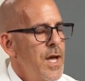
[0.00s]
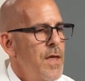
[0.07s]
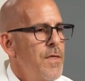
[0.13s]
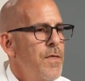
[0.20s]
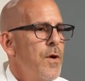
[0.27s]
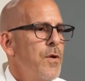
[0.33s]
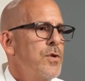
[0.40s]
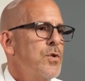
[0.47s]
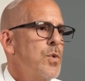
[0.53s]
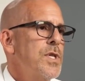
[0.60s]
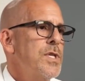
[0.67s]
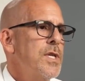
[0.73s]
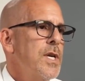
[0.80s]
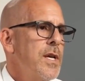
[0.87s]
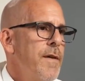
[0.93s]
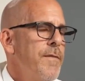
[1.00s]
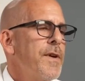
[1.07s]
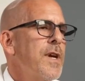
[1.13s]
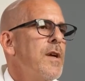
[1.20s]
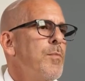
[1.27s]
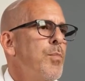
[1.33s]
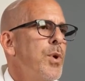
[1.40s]
and those with
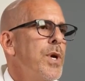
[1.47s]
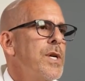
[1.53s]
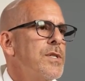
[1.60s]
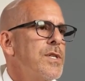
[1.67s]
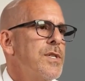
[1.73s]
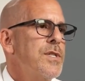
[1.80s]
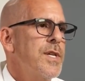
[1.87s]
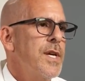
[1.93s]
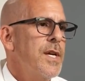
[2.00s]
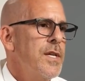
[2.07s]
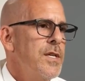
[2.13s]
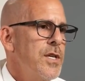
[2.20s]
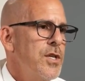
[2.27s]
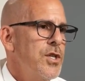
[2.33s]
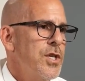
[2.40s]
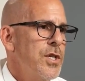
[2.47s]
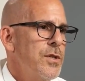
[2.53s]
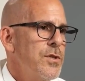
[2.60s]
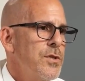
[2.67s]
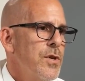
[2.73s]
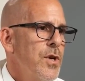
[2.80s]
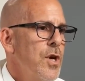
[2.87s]
significant pre-existing
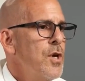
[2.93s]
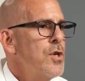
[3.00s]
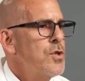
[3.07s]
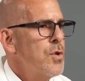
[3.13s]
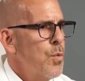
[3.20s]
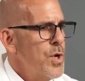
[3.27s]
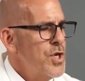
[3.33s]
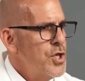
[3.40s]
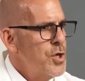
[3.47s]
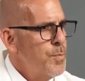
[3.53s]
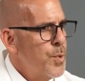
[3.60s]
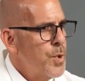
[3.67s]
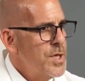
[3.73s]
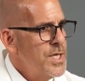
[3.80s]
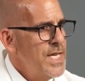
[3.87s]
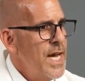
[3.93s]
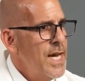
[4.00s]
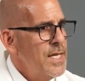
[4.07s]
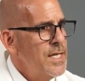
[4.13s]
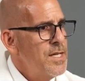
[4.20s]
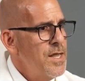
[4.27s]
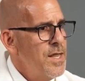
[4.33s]
conditions. So we should
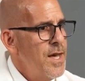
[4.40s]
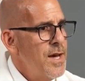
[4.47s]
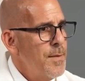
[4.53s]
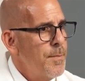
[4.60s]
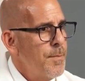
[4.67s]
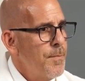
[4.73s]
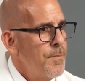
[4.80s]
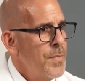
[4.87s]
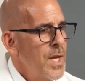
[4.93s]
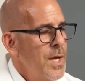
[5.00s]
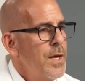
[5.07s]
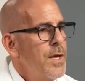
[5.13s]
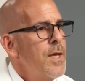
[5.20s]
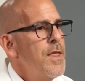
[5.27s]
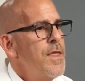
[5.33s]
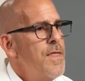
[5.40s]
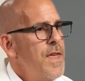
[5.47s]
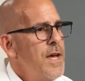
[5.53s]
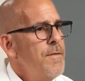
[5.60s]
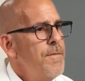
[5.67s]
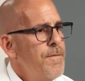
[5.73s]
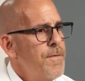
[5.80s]
protect them.
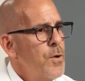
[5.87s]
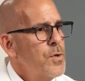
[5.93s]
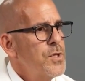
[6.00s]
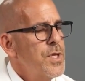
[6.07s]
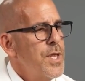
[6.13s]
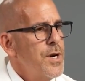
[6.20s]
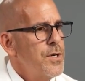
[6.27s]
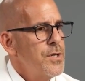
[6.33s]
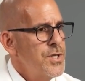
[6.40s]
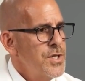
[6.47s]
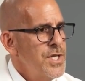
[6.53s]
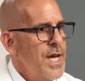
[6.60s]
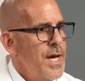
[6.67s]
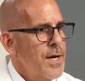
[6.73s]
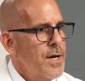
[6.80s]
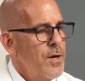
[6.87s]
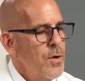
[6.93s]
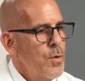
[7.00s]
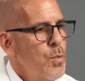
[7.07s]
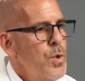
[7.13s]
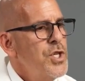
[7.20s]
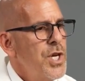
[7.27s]
Then folks that are sick,
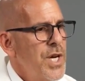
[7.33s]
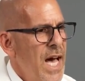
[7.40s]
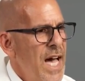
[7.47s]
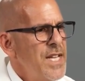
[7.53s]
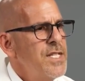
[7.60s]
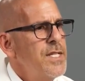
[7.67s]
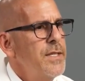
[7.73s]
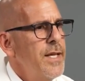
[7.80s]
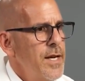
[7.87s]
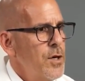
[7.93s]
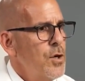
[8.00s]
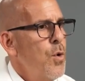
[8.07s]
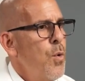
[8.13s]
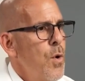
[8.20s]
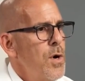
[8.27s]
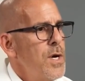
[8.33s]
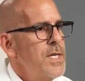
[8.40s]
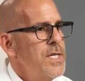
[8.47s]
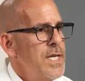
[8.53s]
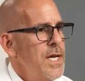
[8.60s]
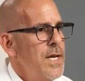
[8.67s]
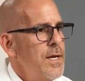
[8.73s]
we should isolate or
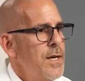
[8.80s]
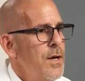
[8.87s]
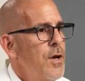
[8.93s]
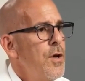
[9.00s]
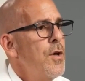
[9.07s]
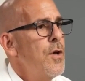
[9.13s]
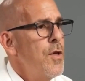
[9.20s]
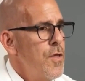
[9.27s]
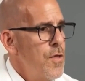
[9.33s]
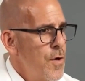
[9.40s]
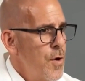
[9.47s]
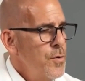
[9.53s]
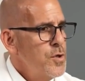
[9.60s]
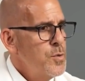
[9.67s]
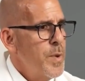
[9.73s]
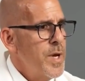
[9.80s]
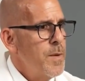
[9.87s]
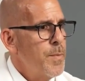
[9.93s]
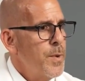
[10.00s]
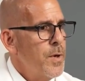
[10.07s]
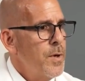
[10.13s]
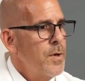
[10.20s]
quarantine those
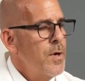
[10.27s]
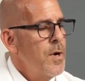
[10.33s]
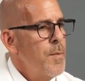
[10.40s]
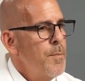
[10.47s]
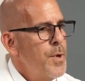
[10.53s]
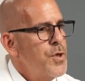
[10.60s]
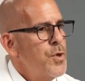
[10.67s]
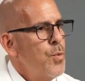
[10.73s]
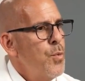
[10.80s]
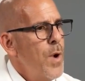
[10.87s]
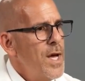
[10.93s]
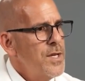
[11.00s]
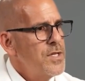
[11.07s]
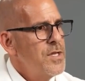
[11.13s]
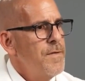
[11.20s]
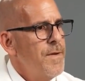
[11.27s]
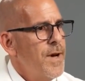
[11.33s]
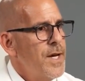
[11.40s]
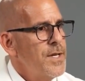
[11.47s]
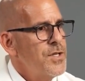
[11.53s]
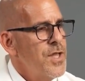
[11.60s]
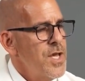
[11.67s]
people, but the rest of
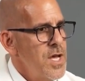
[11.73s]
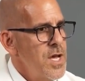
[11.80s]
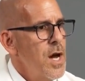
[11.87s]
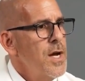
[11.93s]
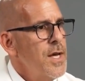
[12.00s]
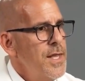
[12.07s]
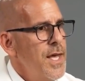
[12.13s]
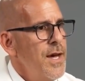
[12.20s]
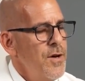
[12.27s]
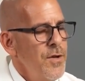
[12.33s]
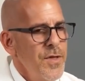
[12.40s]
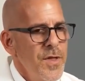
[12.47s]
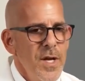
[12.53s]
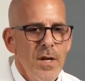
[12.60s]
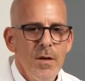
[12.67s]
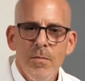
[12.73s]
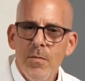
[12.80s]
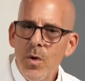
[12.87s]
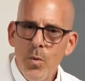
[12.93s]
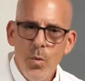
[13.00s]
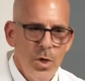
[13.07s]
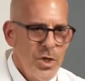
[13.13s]
us, the young and the healthy,
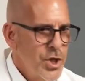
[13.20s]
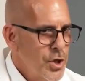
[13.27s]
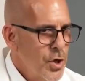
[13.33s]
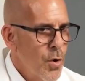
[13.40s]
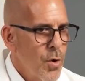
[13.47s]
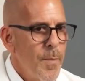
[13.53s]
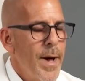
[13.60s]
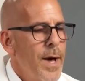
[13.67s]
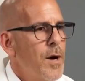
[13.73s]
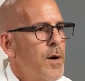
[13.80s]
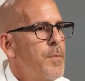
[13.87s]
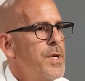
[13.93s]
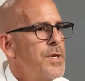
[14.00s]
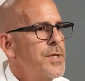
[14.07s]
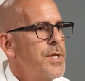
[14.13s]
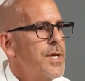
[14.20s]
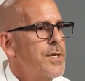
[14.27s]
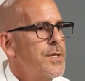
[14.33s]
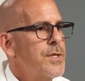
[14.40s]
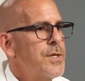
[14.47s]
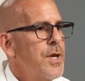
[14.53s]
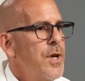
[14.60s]
we should go about our
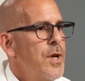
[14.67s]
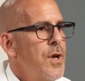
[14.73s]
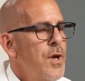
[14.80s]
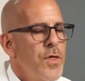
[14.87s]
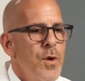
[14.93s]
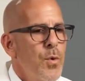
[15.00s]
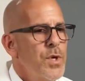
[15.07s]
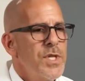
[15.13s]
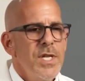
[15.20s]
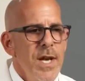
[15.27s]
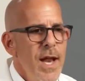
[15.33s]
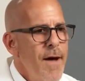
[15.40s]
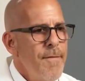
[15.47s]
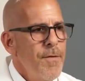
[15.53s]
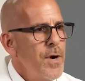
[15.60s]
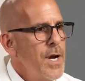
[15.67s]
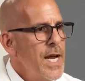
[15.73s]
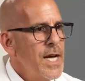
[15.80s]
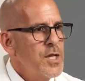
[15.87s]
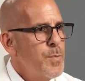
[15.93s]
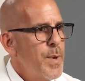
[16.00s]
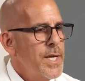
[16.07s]
business. There was never an
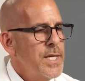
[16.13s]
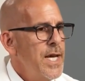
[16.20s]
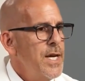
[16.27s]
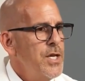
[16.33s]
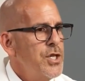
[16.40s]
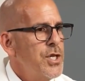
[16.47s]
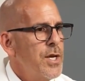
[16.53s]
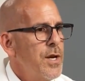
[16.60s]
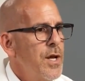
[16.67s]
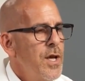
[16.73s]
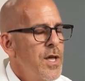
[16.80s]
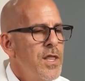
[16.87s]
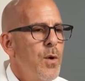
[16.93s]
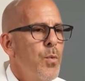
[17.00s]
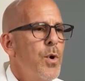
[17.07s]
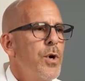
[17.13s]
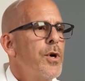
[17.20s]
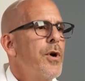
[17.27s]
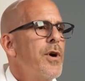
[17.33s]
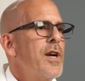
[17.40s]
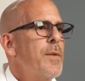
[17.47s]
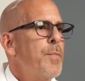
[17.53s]
expectation that we were
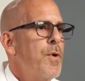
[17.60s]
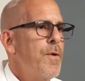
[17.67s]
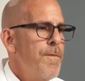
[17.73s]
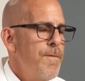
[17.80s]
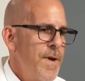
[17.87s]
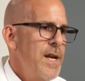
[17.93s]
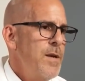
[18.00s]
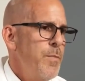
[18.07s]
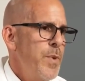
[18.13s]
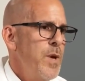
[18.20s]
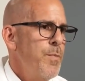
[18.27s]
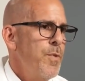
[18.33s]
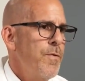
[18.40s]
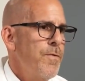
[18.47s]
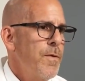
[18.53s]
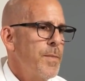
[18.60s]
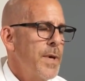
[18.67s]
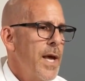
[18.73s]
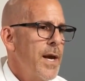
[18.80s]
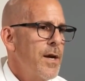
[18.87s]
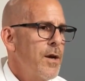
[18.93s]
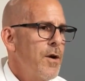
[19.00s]
going to prevent people from
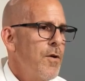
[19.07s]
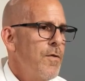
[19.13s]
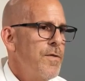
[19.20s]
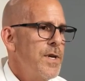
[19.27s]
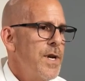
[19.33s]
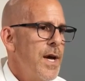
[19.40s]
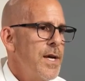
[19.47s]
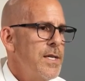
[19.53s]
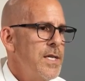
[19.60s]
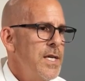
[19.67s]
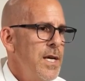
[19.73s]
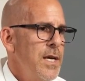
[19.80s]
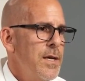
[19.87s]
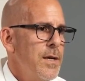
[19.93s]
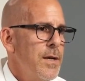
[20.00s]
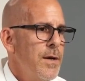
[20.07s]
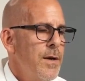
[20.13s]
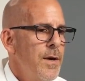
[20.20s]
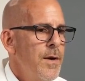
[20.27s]
getting COVID-19.